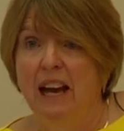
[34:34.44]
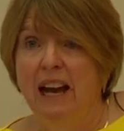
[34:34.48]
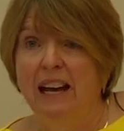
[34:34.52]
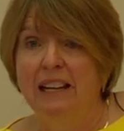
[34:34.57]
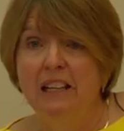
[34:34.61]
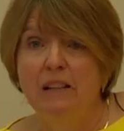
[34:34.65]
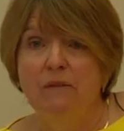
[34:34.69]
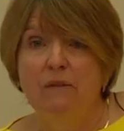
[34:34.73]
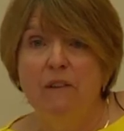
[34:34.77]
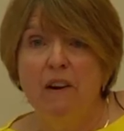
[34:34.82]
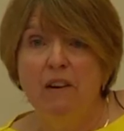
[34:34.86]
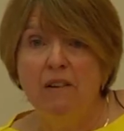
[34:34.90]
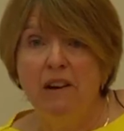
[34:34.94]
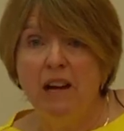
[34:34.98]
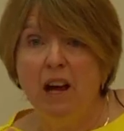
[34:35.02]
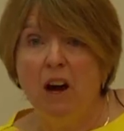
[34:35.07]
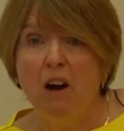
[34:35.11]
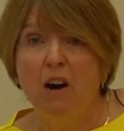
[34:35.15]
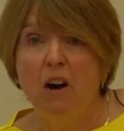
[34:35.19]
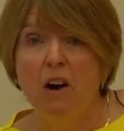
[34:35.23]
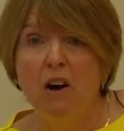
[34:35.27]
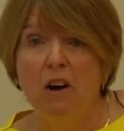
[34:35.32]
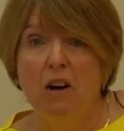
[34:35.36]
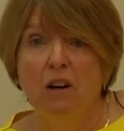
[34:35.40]
And it's very
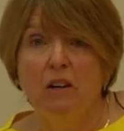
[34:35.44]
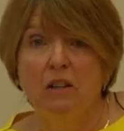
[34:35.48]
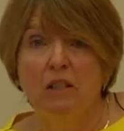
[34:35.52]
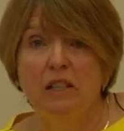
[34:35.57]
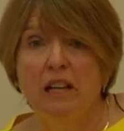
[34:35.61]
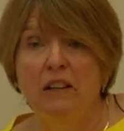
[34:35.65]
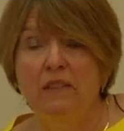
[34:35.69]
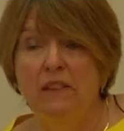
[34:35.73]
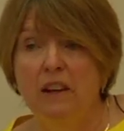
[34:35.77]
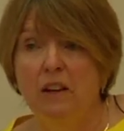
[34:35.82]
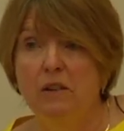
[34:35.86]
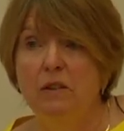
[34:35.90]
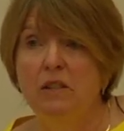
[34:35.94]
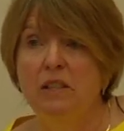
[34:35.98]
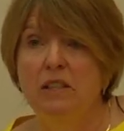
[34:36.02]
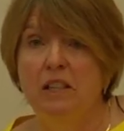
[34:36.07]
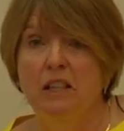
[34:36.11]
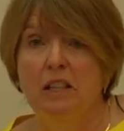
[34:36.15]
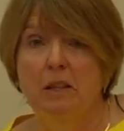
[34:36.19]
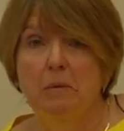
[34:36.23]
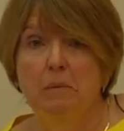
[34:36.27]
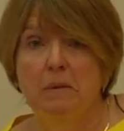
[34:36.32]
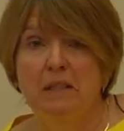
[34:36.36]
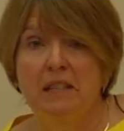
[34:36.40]
hard in those
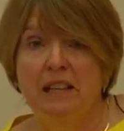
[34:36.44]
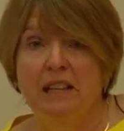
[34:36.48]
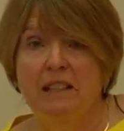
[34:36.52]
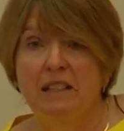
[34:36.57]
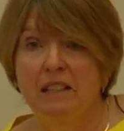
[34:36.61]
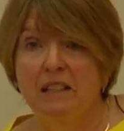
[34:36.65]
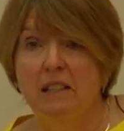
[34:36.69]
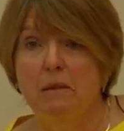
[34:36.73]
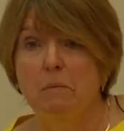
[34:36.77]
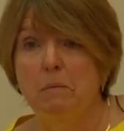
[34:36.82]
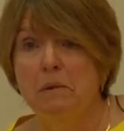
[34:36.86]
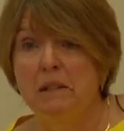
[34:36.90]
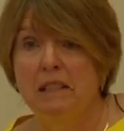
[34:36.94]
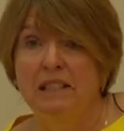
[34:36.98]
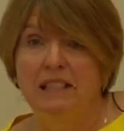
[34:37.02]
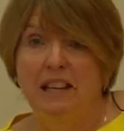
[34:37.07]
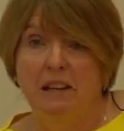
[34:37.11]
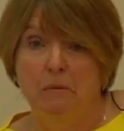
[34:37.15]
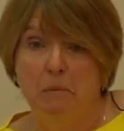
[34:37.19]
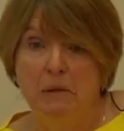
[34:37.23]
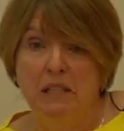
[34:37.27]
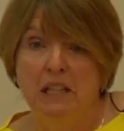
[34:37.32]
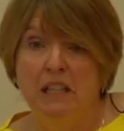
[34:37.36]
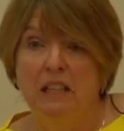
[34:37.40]
circumstances,
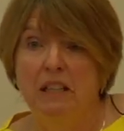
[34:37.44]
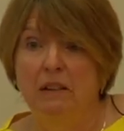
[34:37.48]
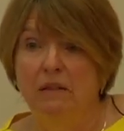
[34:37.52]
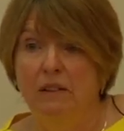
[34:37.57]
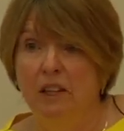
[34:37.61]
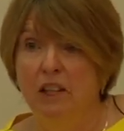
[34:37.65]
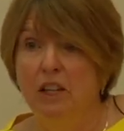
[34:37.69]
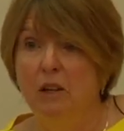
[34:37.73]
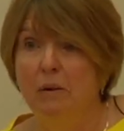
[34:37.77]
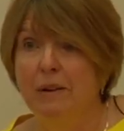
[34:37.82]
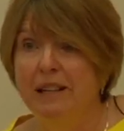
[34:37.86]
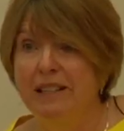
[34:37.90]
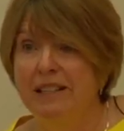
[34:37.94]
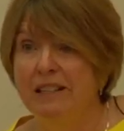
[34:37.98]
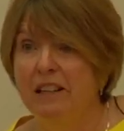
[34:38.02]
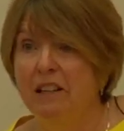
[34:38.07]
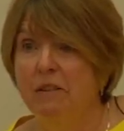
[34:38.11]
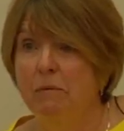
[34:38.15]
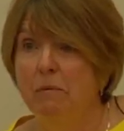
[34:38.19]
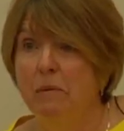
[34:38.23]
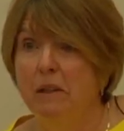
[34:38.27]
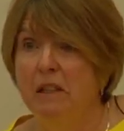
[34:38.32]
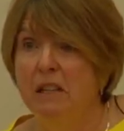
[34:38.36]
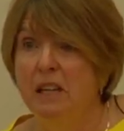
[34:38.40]
say particularly for the US
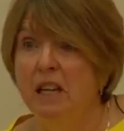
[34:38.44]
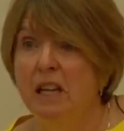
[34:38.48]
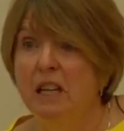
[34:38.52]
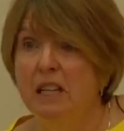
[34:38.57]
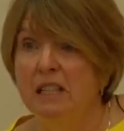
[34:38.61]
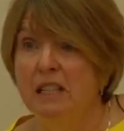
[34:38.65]
government,